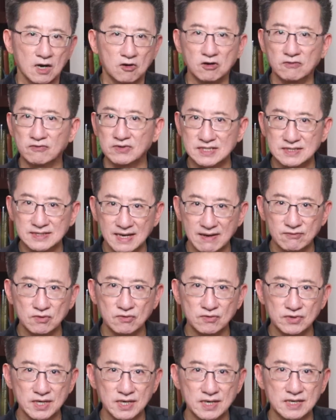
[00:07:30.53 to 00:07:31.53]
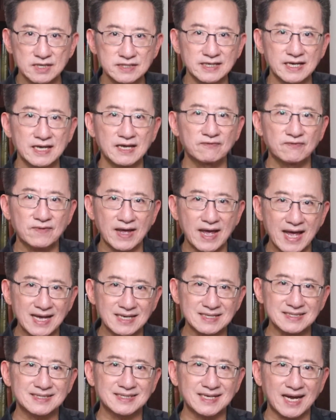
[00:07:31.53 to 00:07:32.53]
Over several years, if
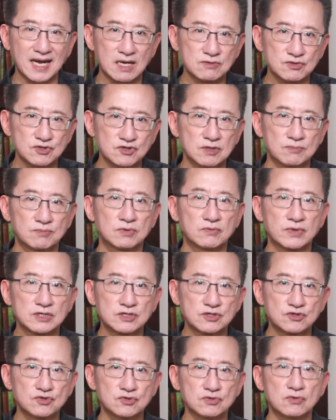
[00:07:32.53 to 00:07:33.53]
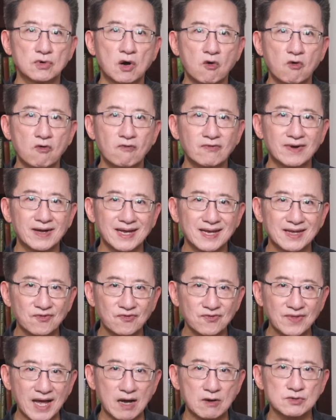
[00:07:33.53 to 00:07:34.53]
S Township withdrew over
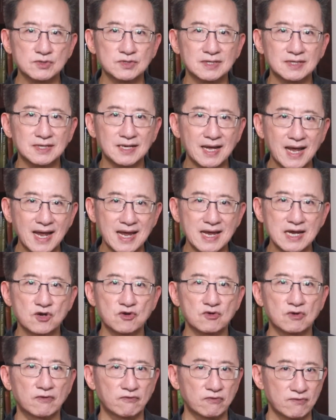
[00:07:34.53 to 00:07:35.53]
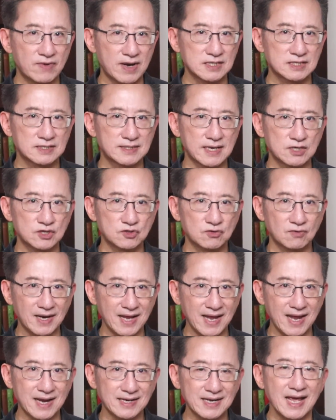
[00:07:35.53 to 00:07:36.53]
1,000 acres of residential
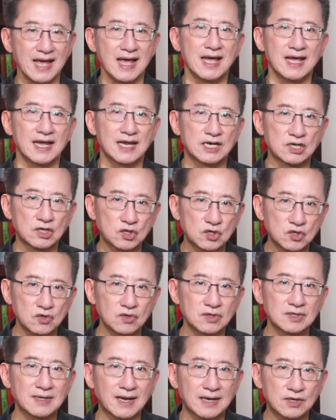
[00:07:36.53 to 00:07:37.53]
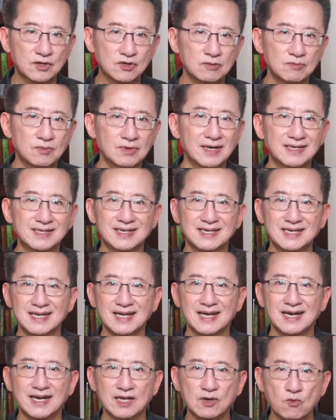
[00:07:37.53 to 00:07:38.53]
land, it could accumulate
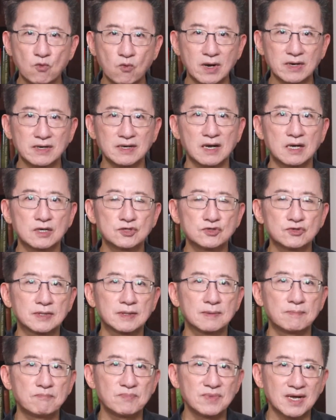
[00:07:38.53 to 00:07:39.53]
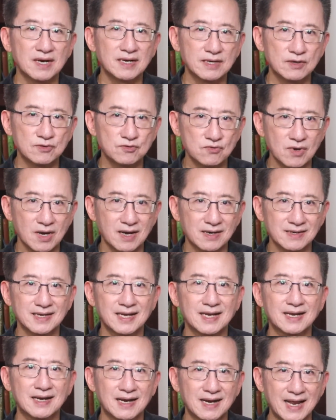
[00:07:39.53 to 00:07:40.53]
nearly 100 million yuan
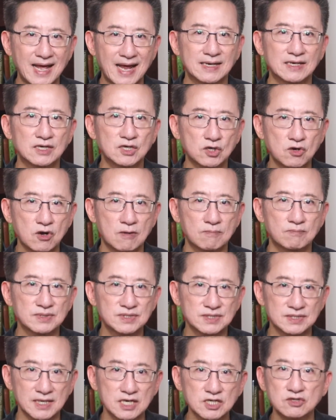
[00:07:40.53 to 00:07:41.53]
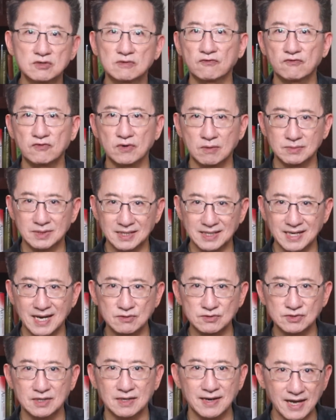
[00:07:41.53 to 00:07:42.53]
in land compensation from the
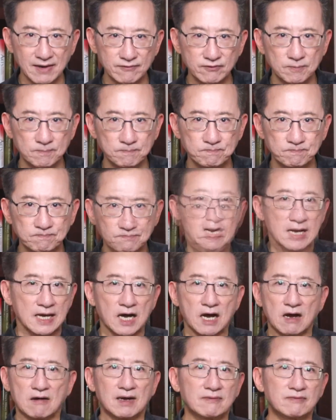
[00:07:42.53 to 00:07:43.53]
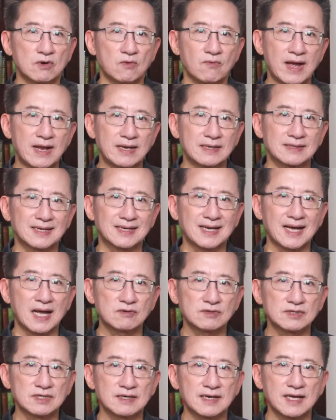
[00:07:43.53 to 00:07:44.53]
county level. However, when the
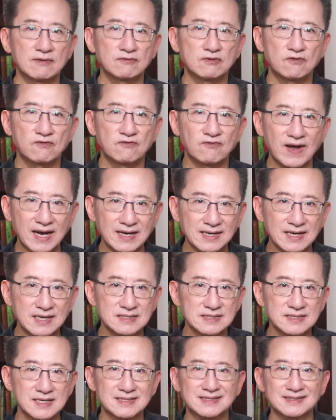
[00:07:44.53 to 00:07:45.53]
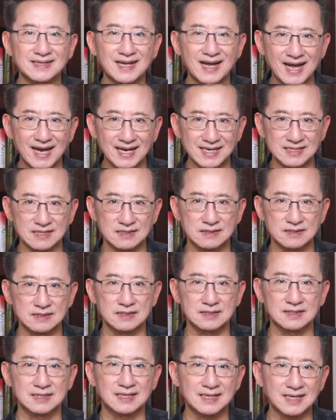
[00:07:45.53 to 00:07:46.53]
county level finances tightened,
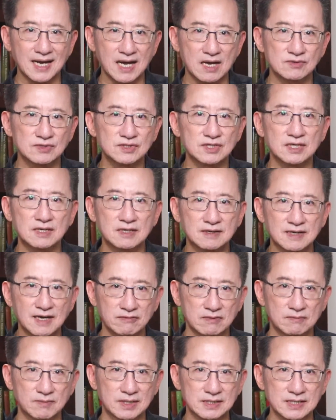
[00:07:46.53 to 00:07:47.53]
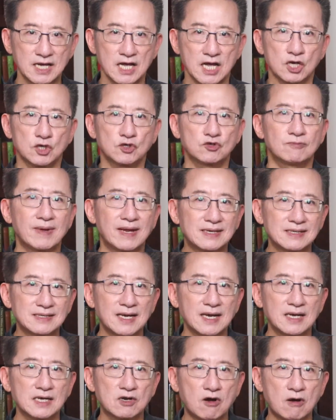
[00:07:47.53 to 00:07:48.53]
the county government, to
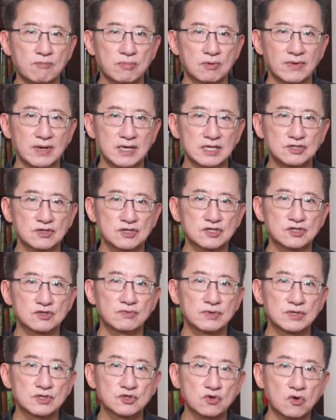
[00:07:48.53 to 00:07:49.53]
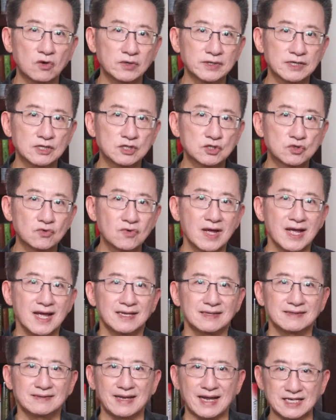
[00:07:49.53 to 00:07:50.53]
maintain operations, resorted to
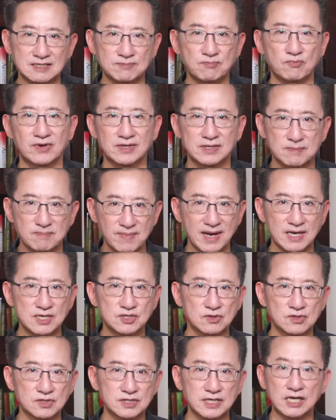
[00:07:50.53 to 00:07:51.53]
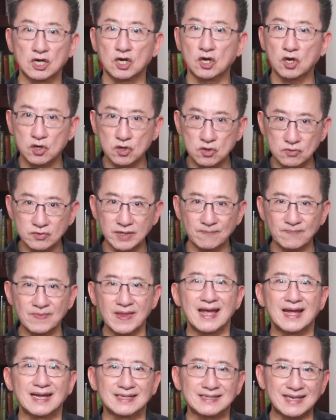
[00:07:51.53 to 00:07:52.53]
desperate measures, including
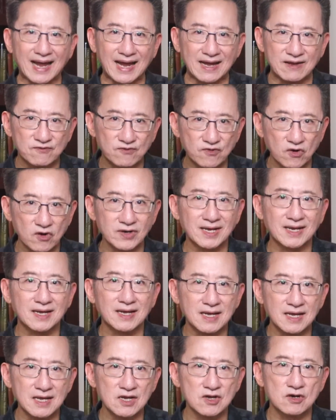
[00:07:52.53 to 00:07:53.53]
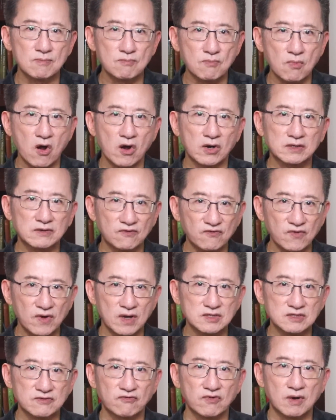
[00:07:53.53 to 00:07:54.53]
diverting earmarked
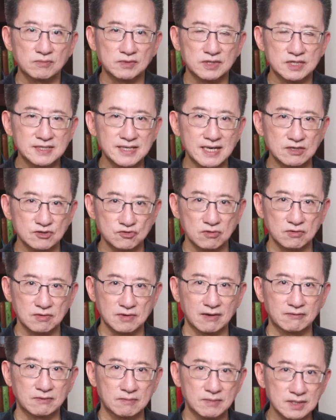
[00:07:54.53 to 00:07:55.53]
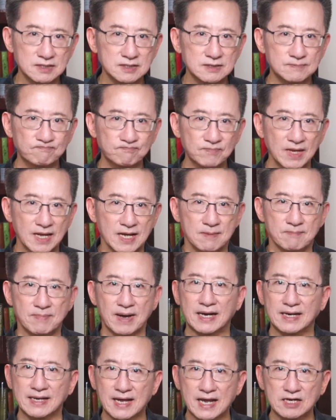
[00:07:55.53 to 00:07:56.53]
funds from the central governments.
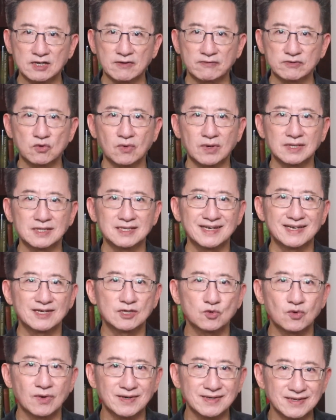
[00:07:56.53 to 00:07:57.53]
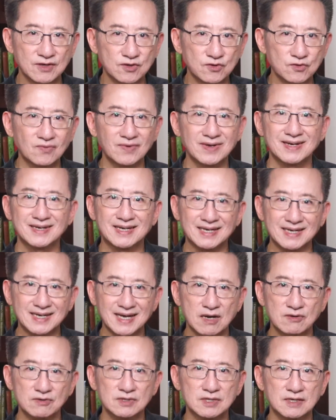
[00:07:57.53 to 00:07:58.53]
By the end of 2023, the
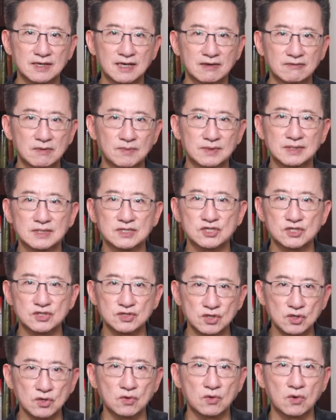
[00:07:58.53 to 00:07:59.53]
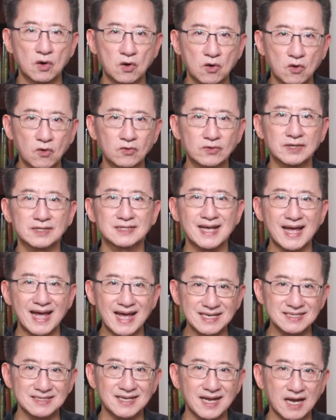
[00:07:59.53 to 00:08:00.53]
county government still owed
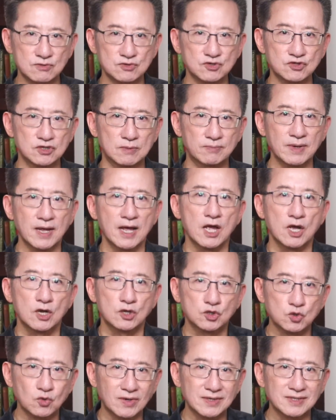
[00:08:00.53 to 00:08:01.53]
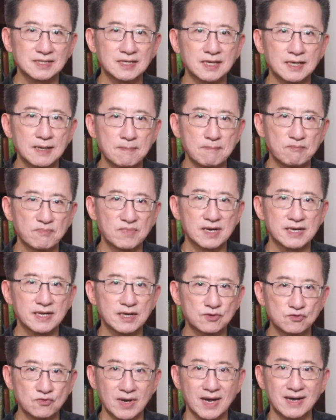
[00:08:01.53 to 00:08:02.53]
S Township 20
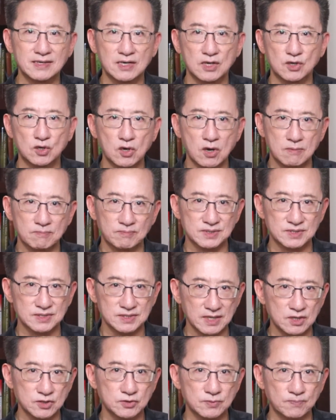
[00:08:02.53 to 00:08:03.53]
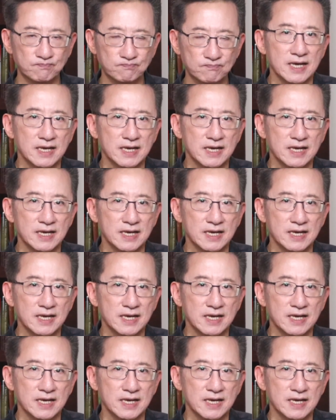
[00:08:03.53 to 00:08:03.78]
million yuan in compensation.